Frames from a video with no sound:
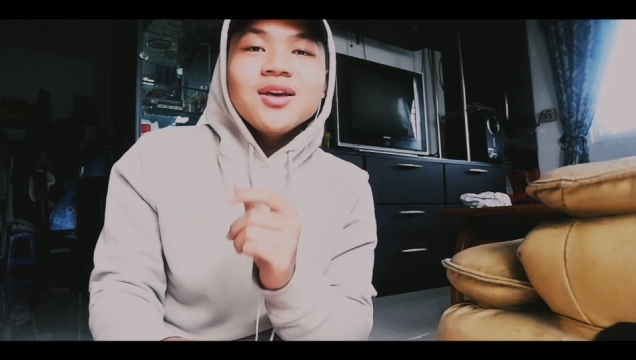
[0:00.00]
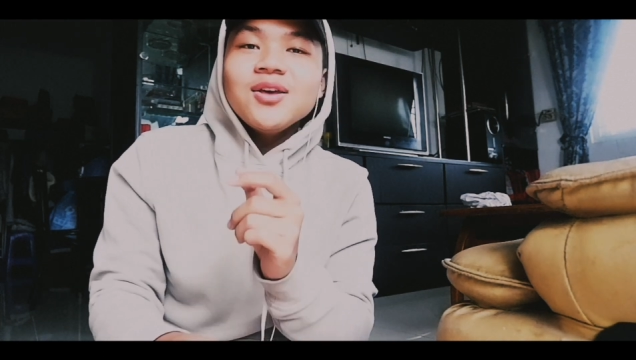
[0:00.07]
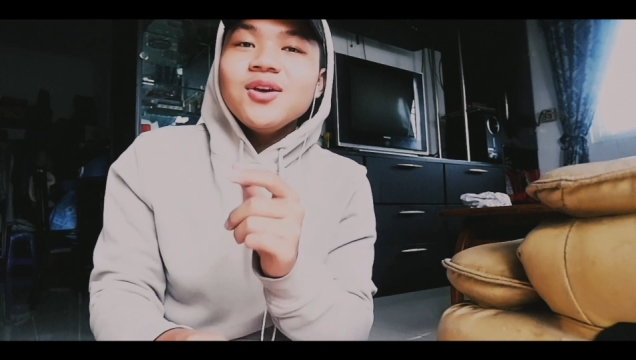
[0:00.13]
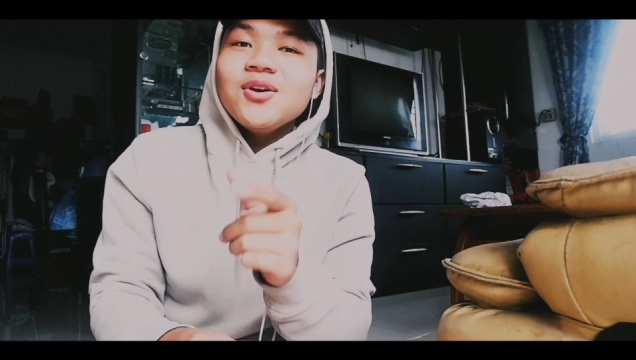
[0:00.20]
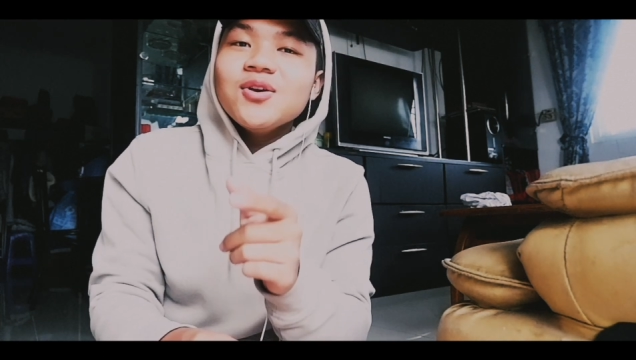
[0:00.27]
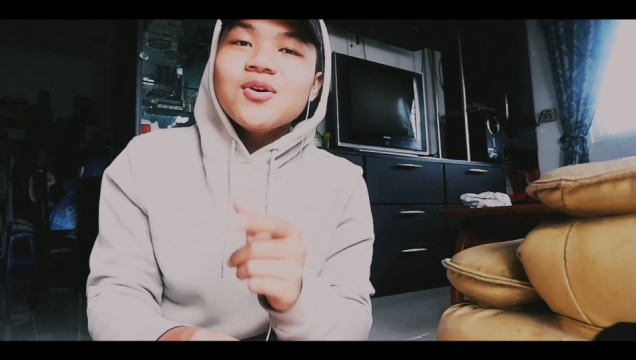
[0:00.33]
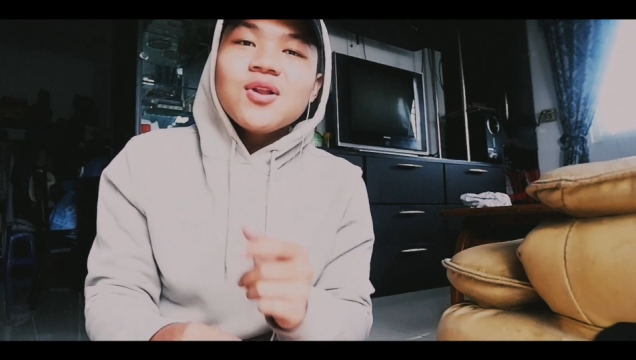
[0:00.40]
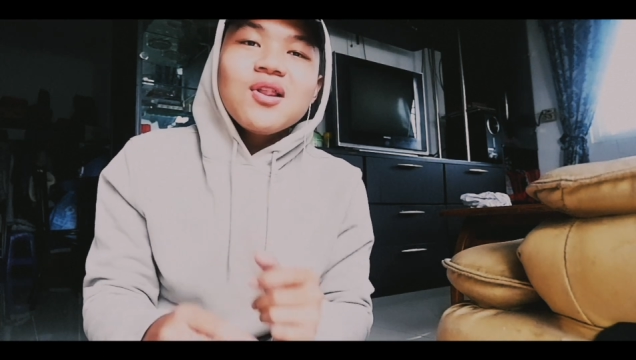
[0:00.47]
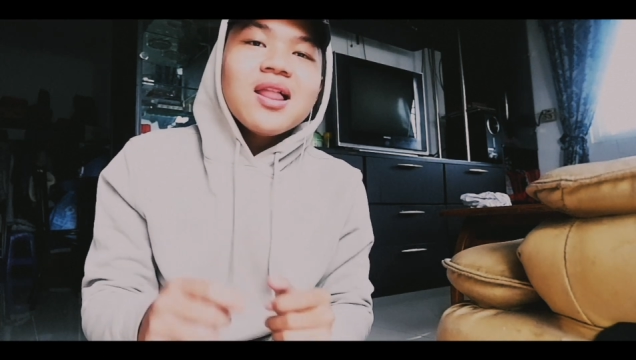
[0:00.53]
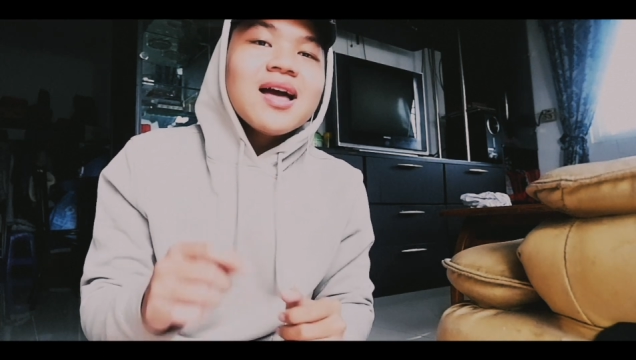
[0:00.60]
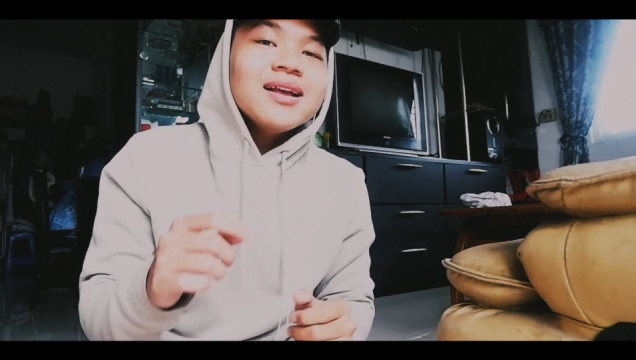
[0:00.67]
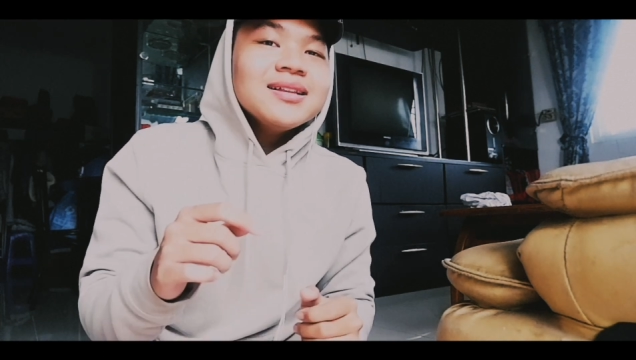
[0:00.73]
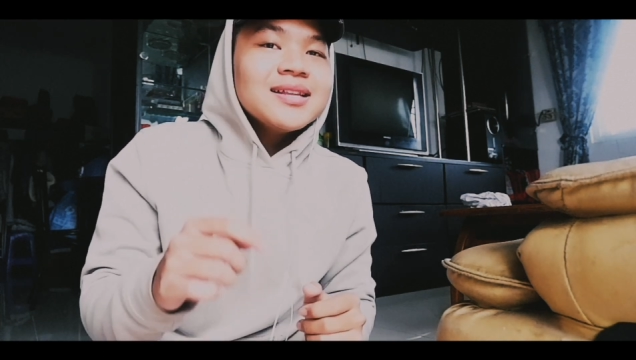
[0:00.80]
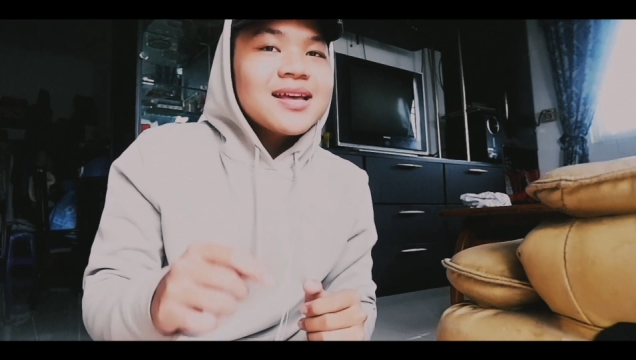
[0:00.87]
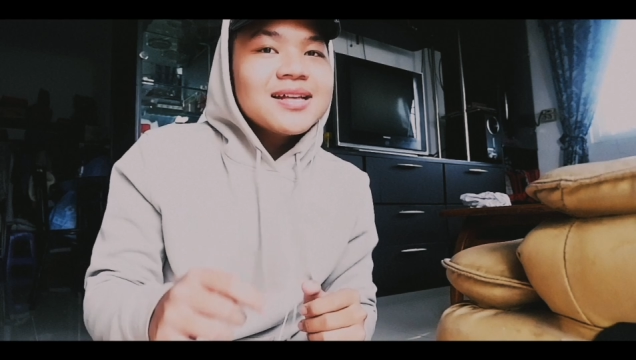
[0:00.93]
You're
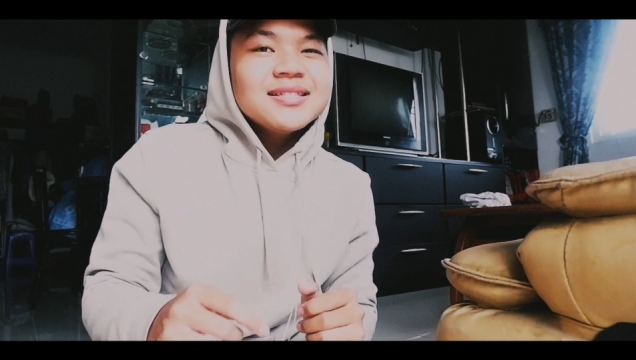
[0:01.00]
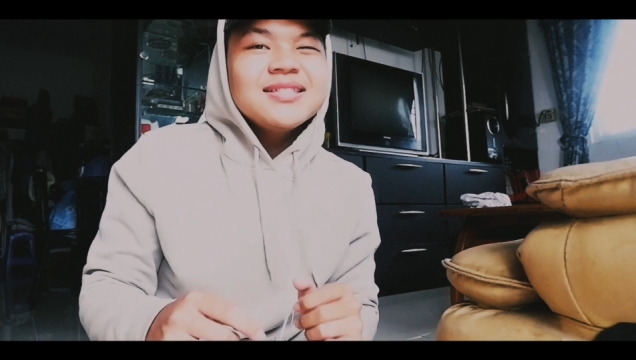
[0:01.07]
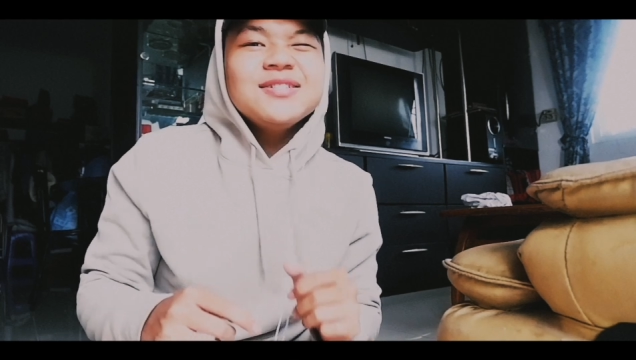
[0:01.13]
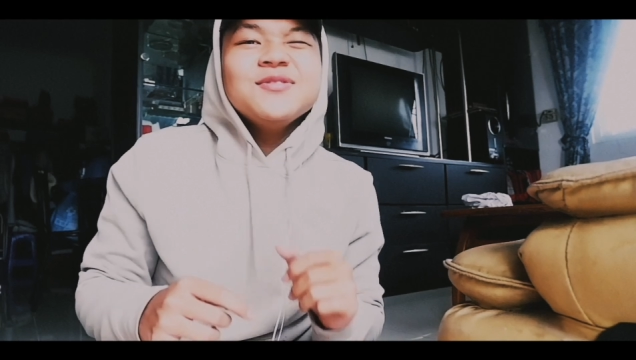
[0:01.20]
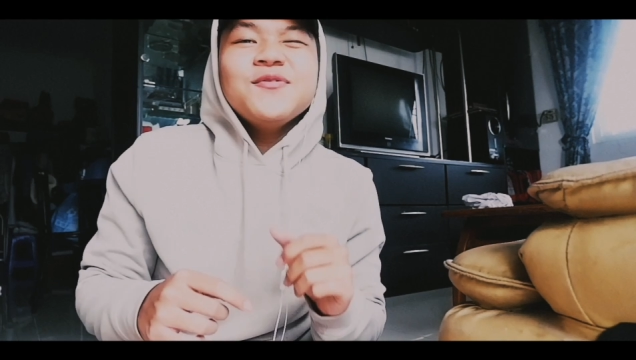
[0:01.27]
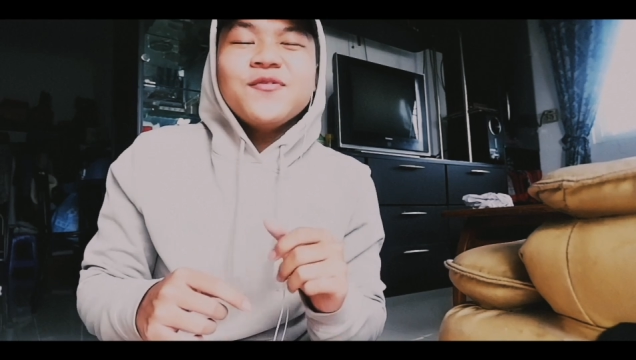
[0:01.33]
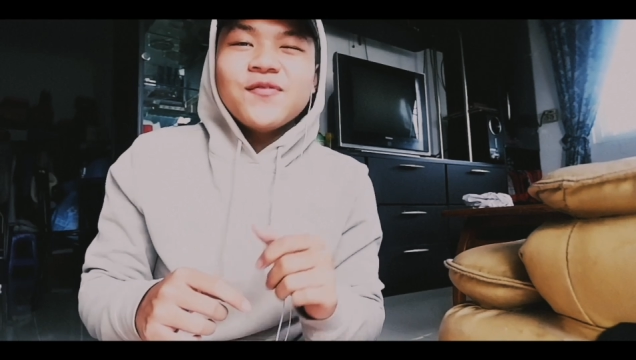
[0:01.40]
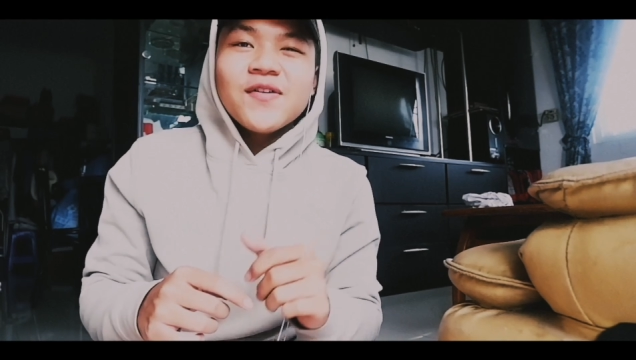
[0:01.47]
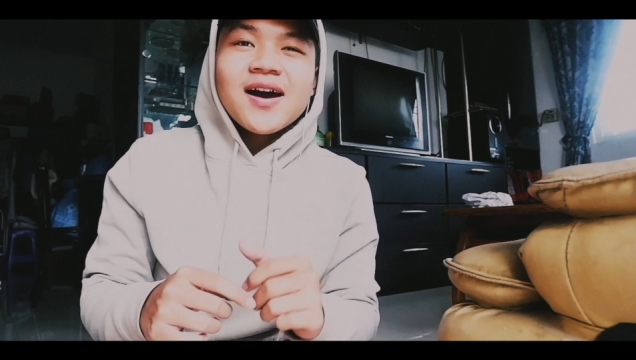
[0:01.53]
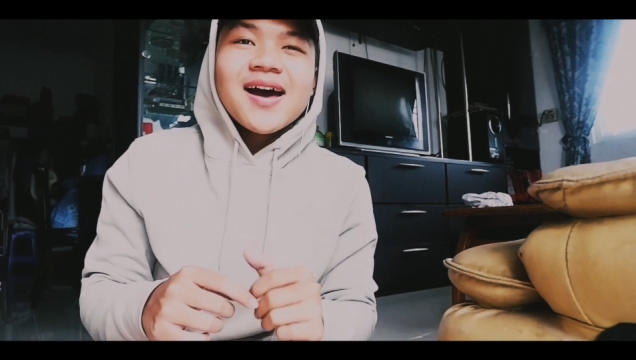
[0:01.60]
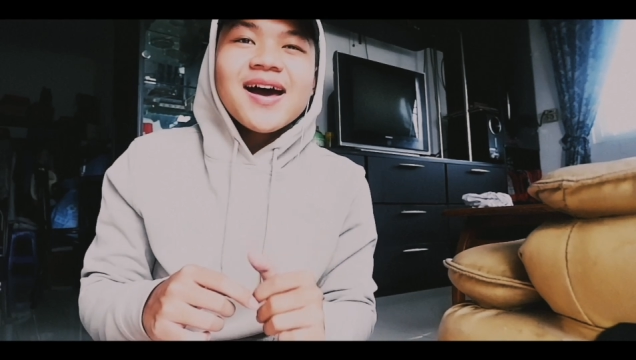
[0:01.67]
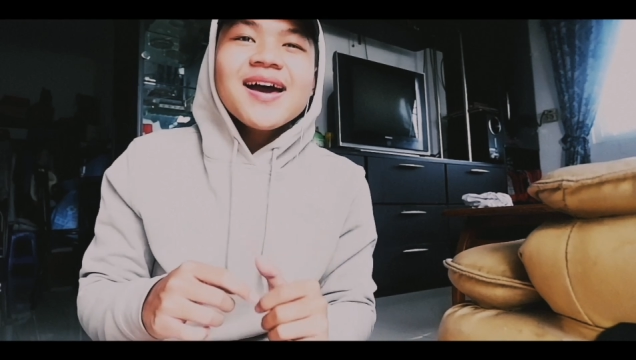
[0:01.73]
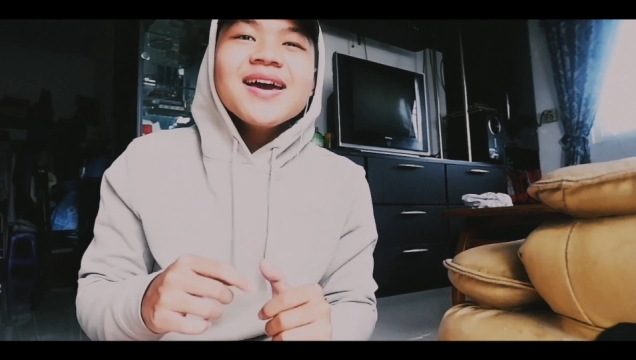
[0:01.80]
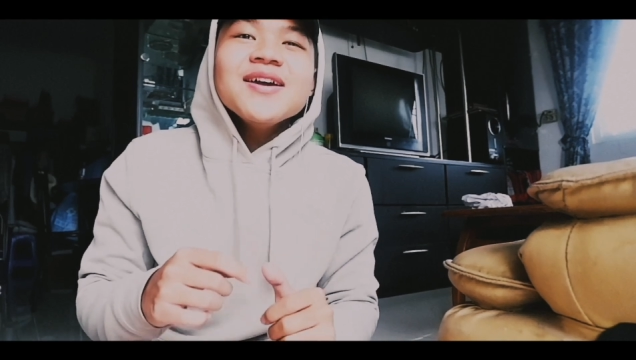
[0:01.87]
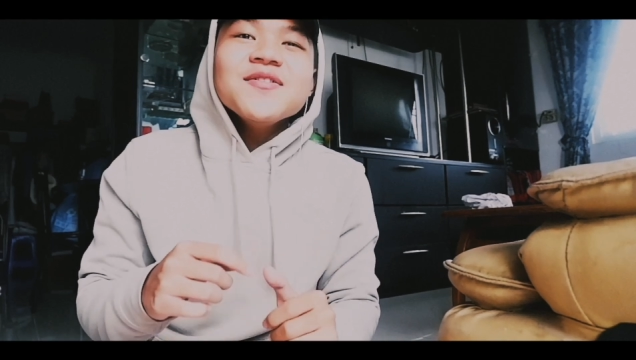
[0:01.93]
like 9 to
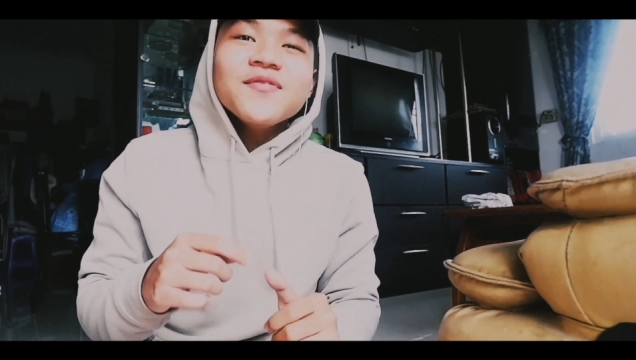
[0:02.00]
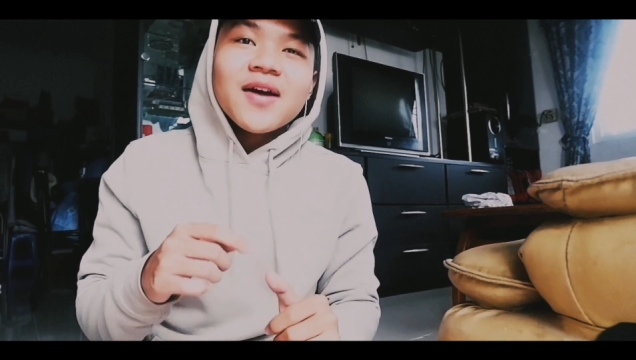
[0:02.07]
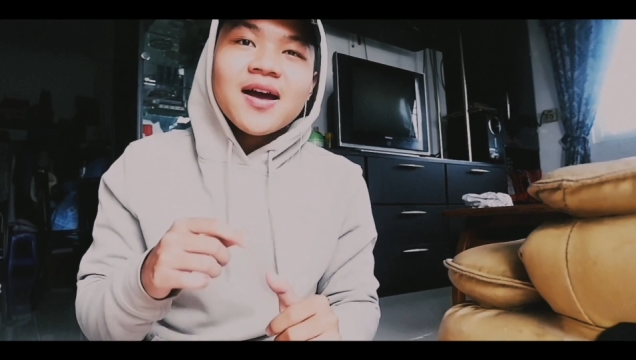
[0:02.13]
5,